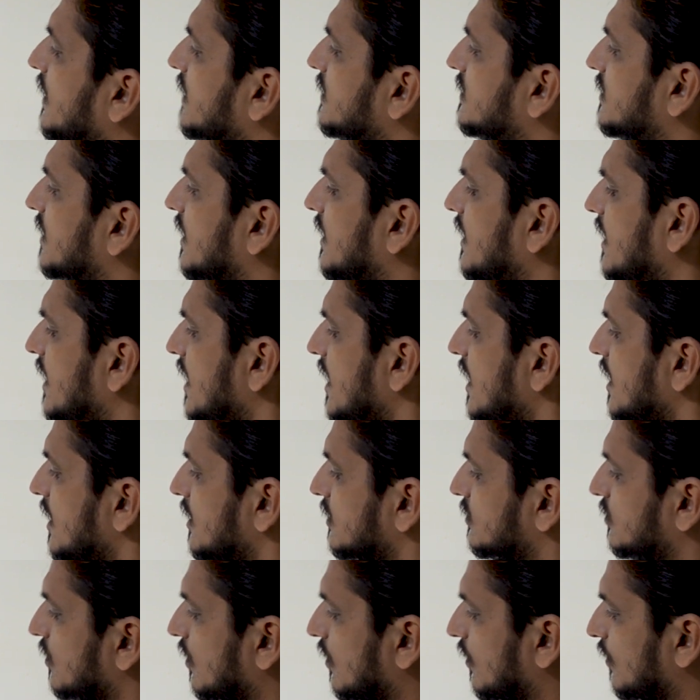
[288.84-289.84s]
means,
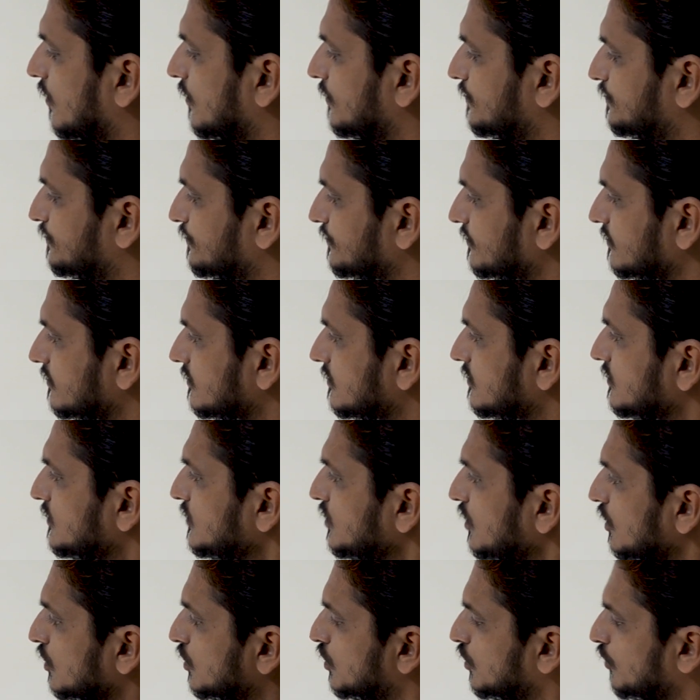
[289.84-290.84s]
so
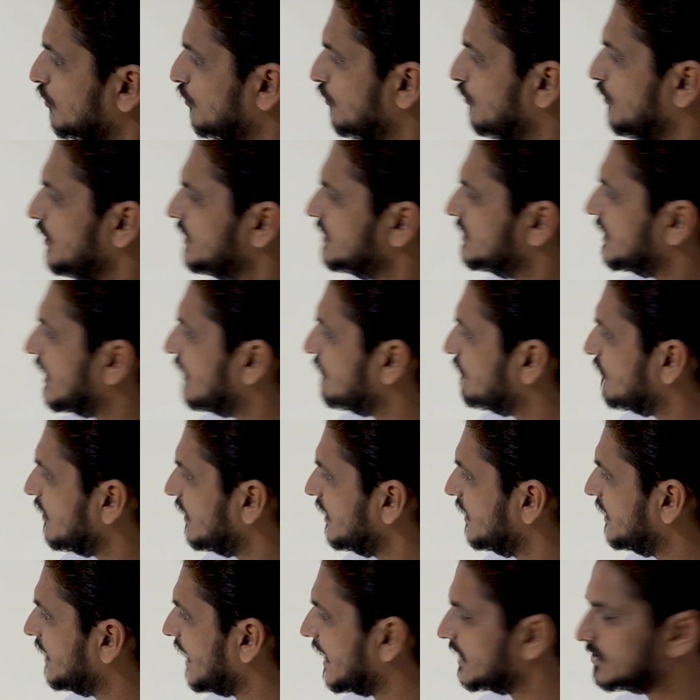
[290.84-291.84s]
to which
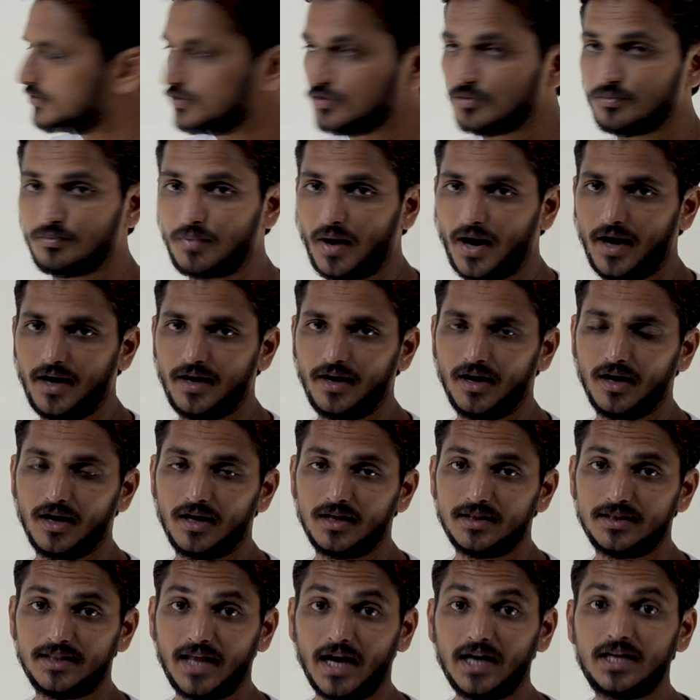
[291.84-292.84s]
M1 it has to bind,
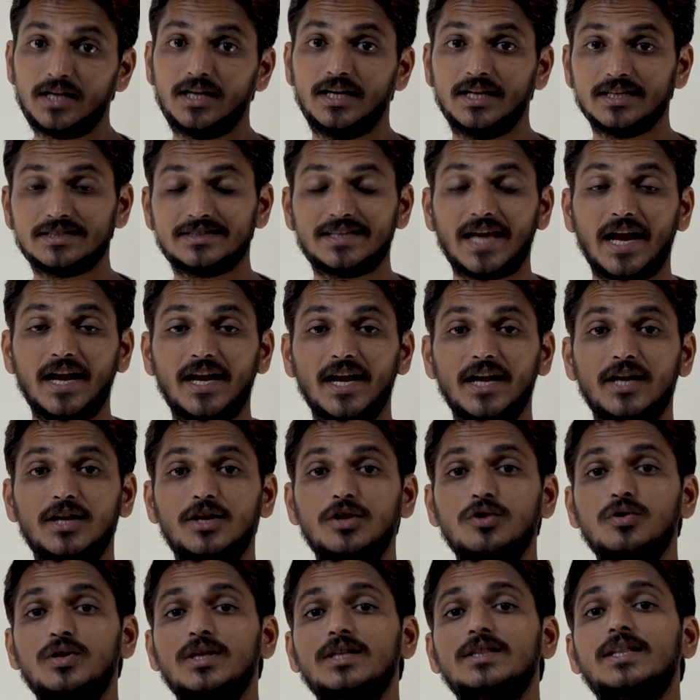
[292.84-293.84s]
that decided
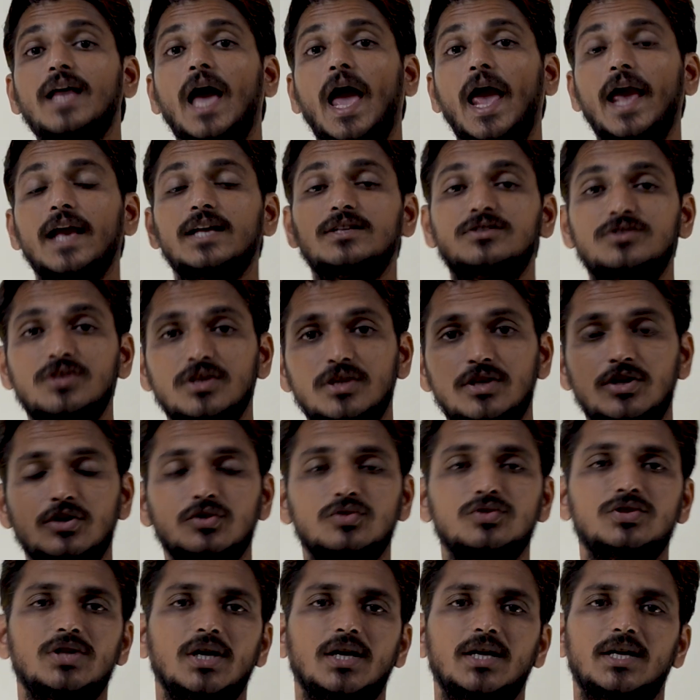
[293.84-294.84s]
during the
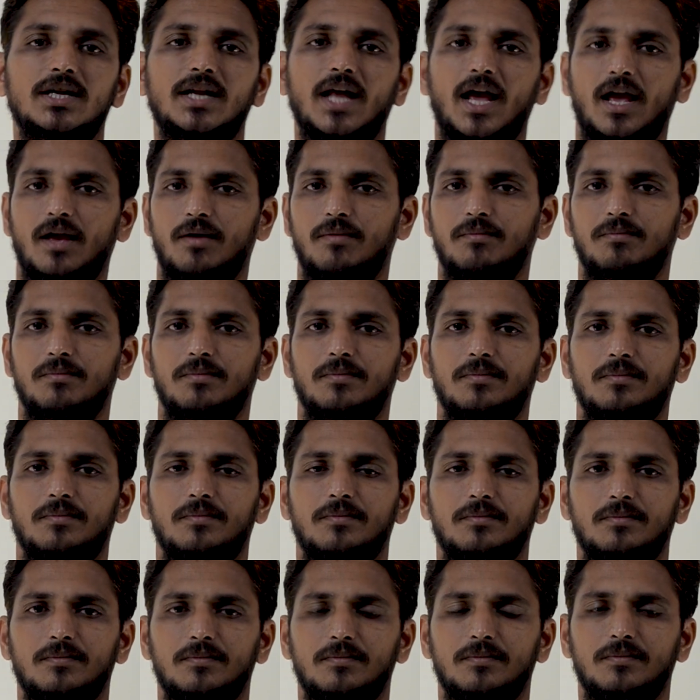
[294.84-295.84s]
execution time.
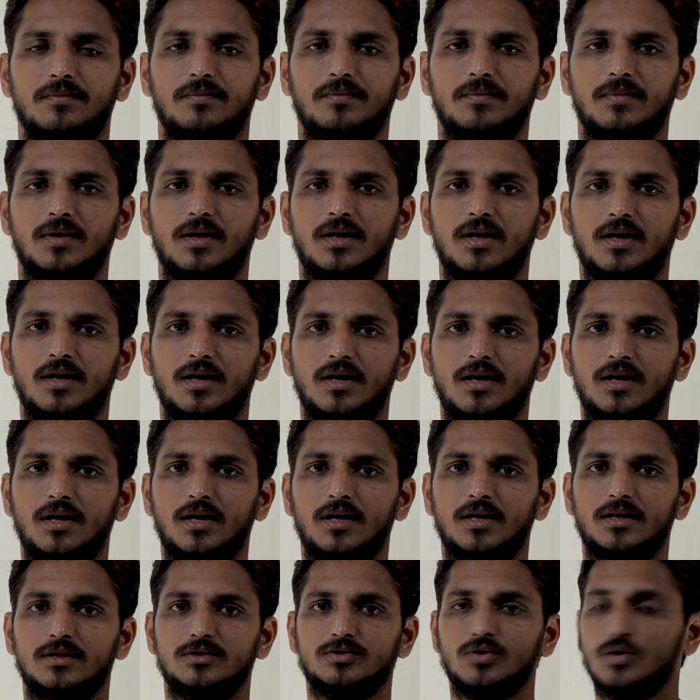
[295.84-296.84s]

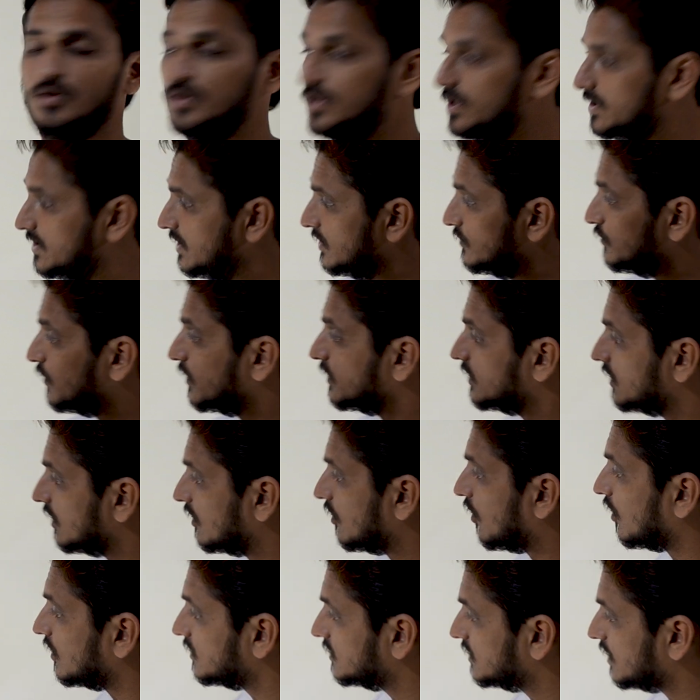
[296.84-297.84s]
So this is what the
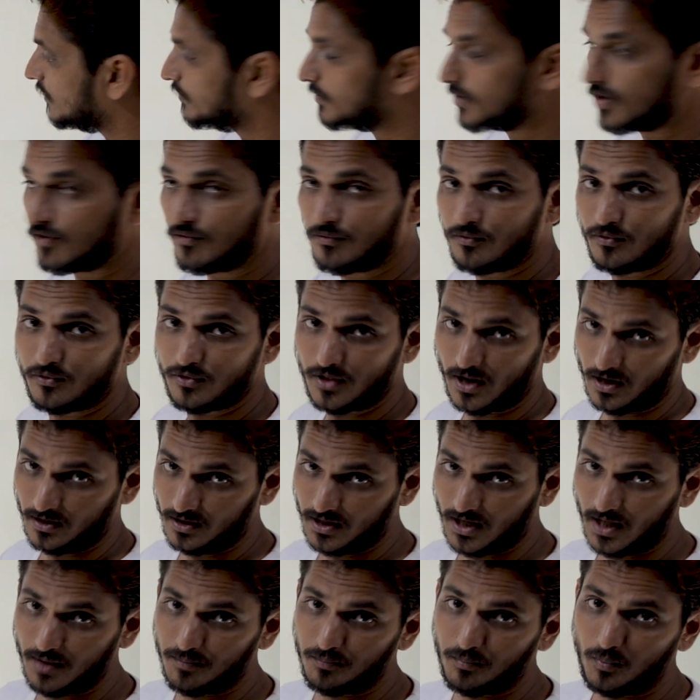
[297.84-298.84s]
concept of
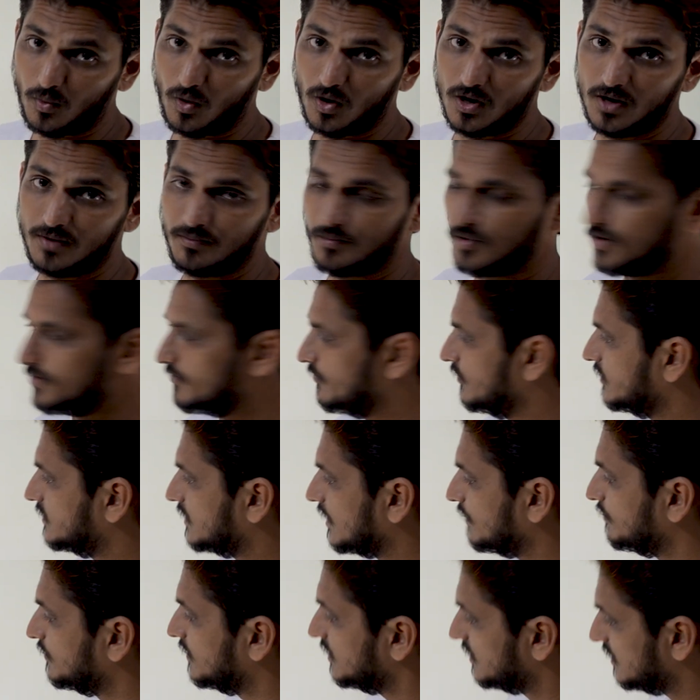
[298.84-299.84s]
runtime
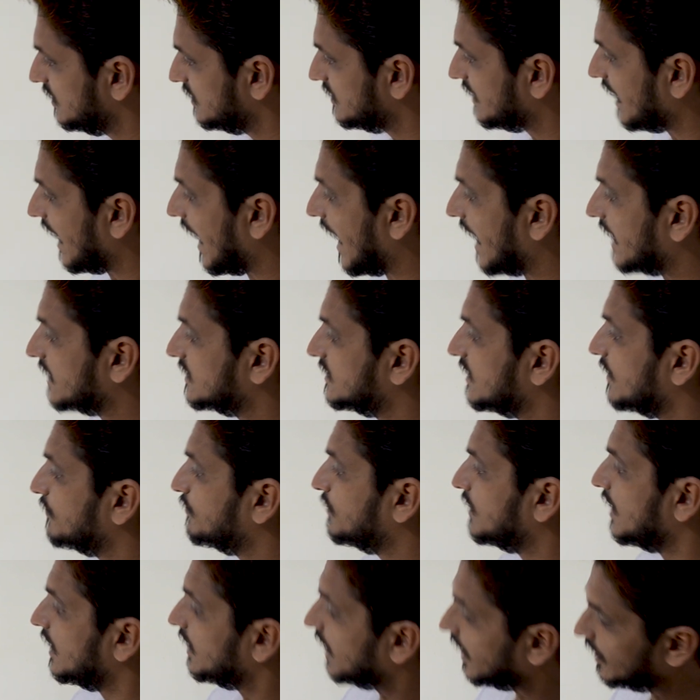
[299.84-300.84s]
polymorphism. This is
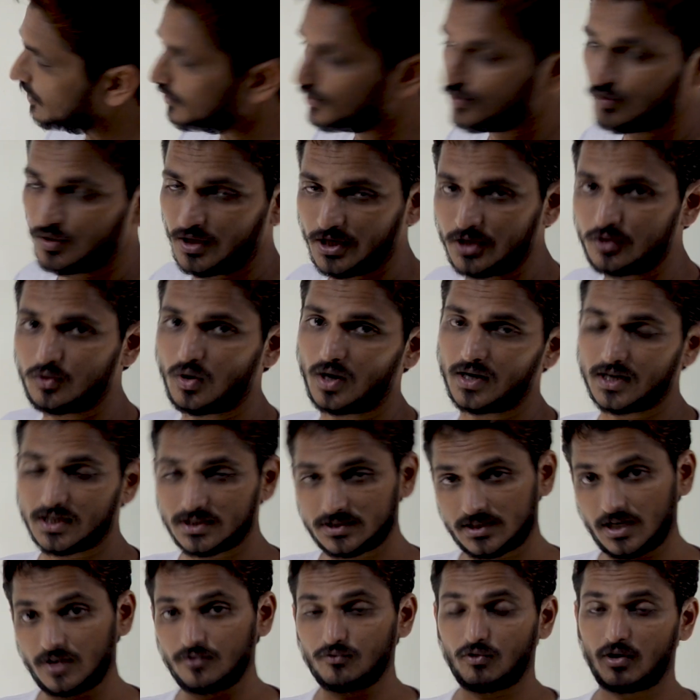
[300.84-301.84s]
accepted, and you need to
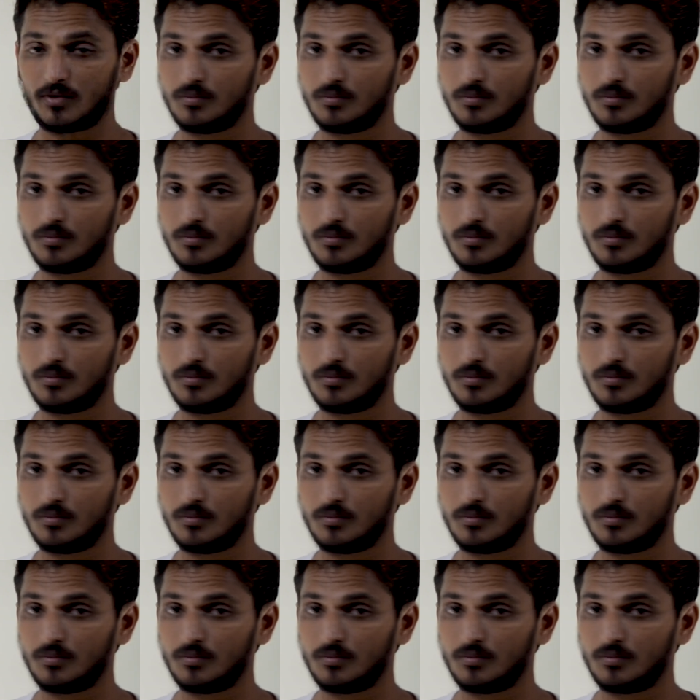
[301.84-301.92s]
understand